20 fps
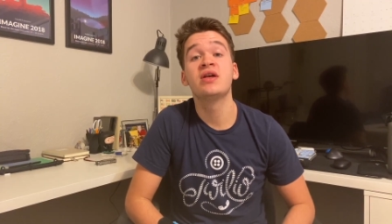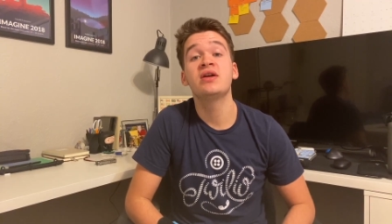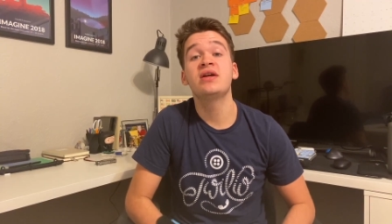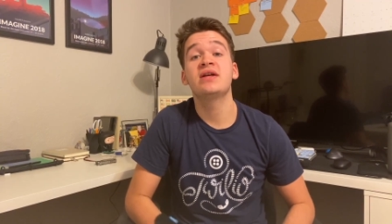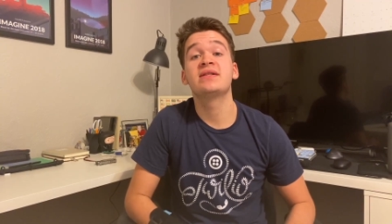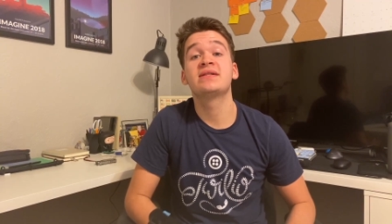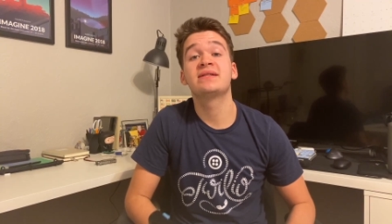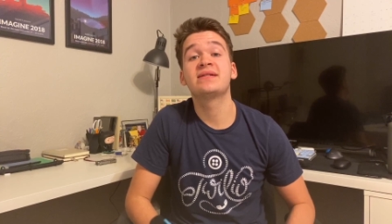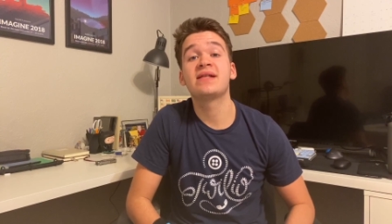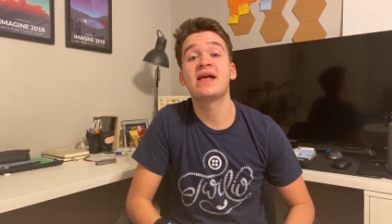
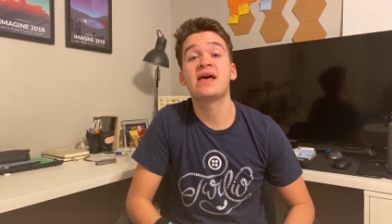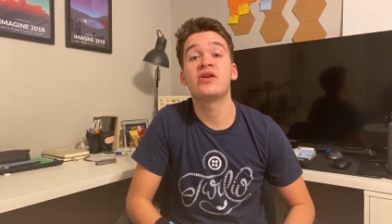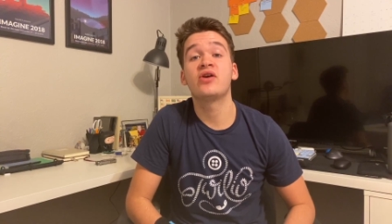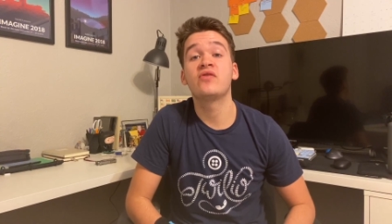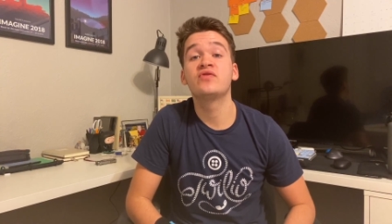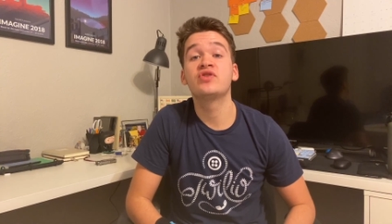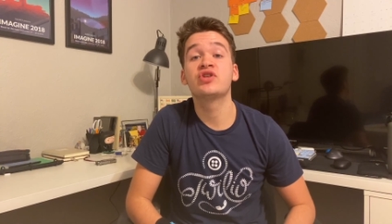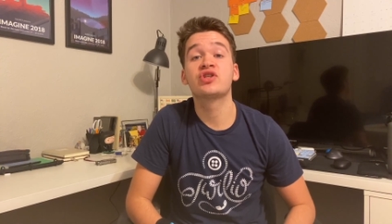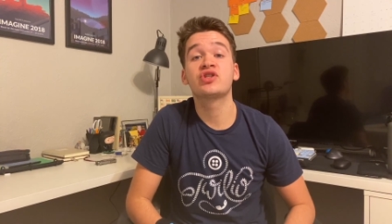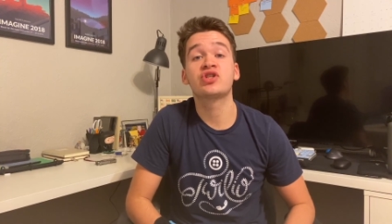instead
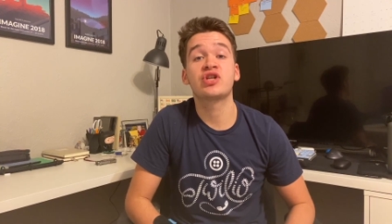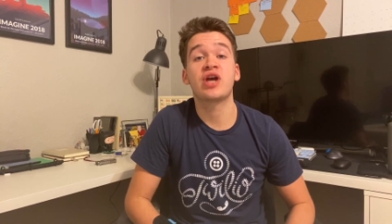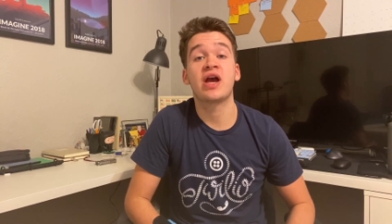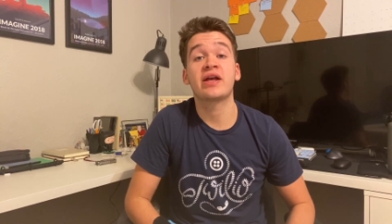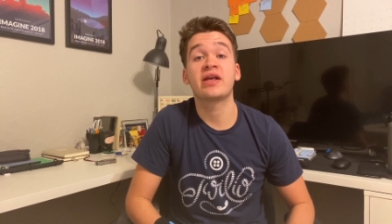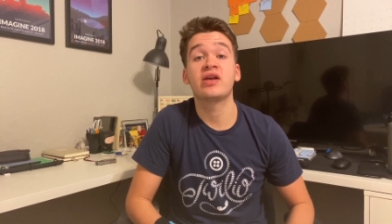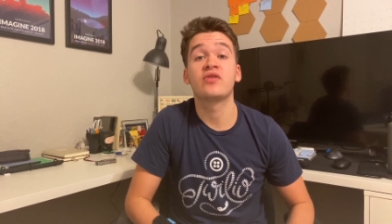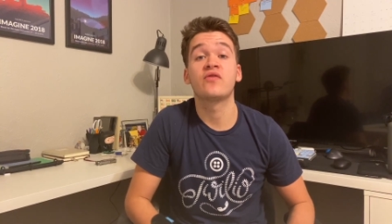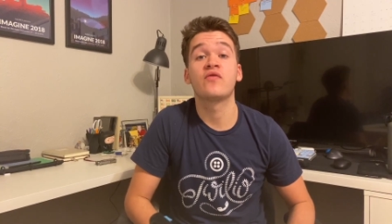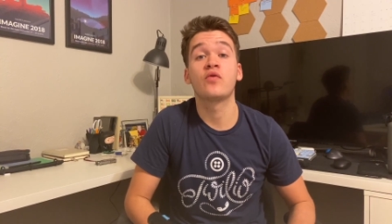of just
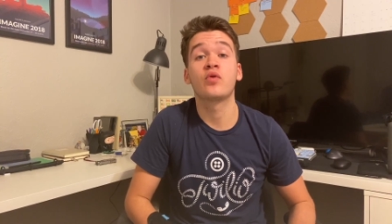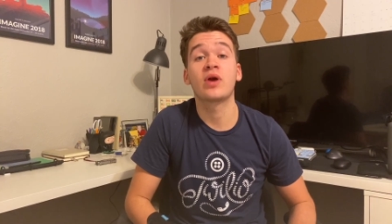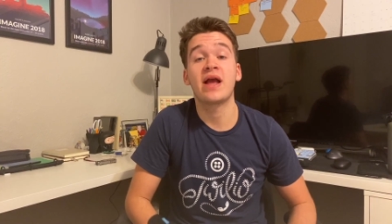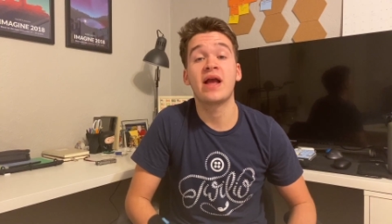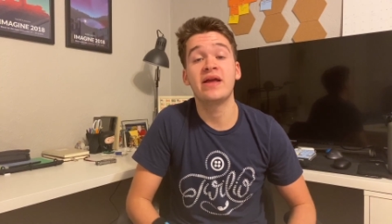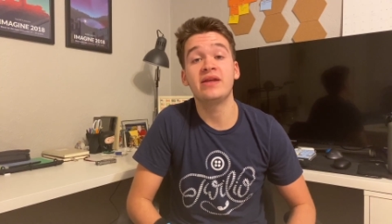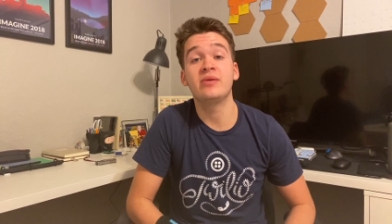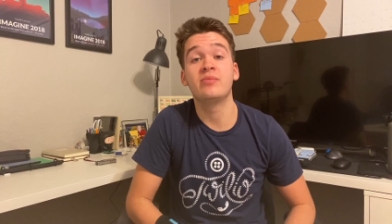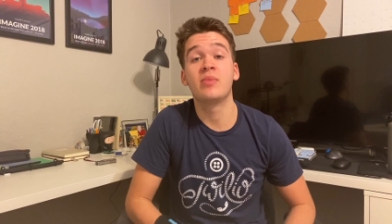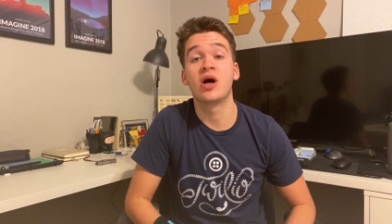checking for
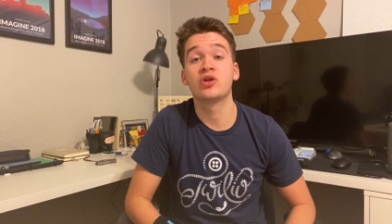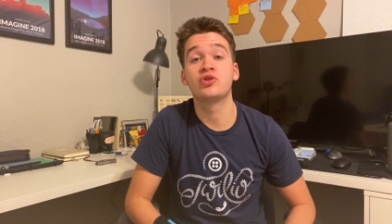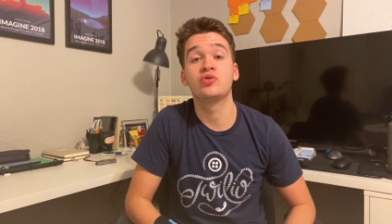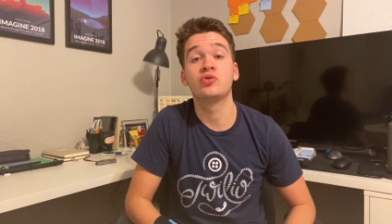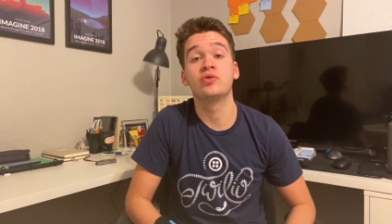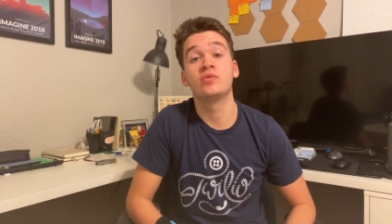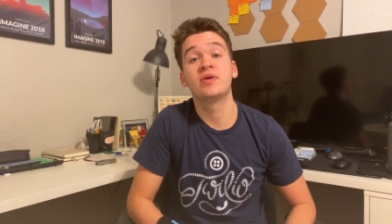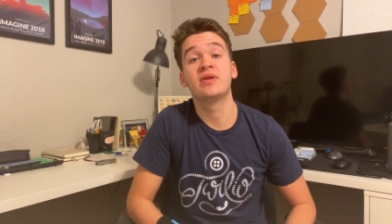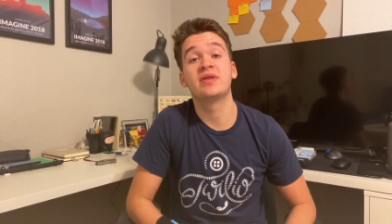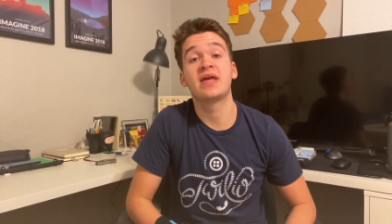any
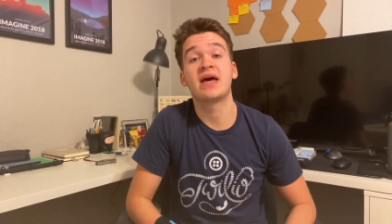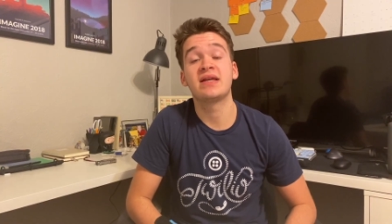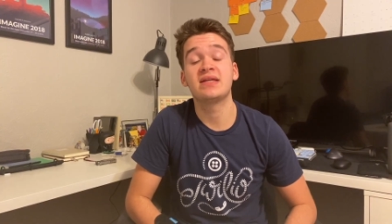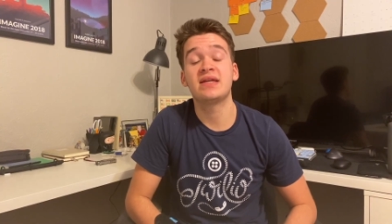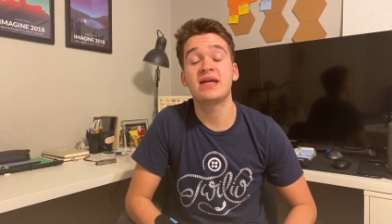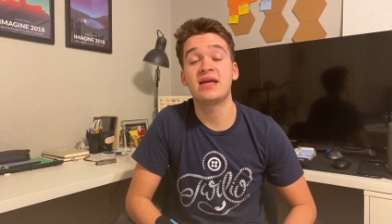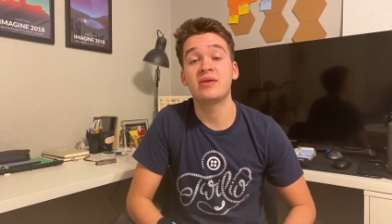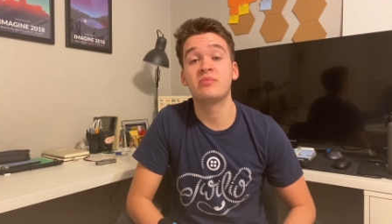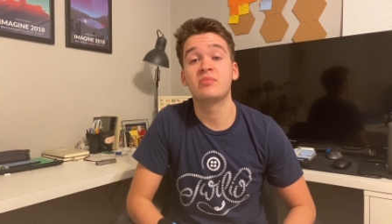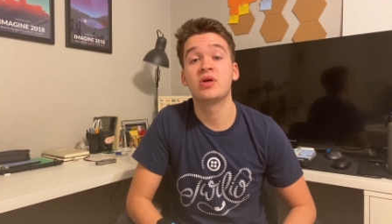module with that
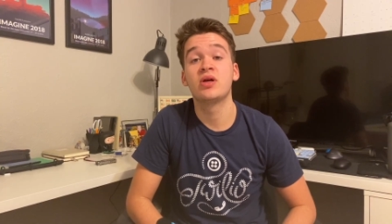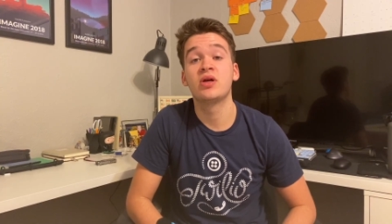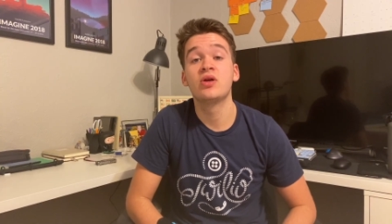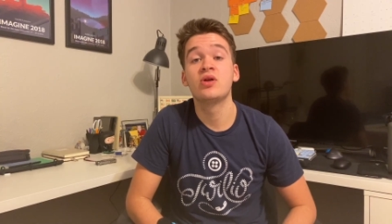name.